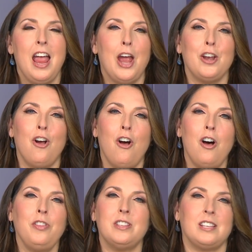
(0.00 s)
and
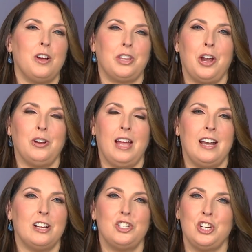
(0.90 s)
all the South
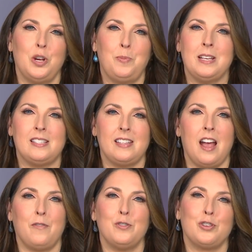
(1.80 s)
Carolina GOP
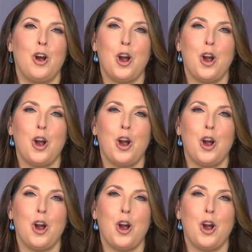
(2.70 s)
staff whose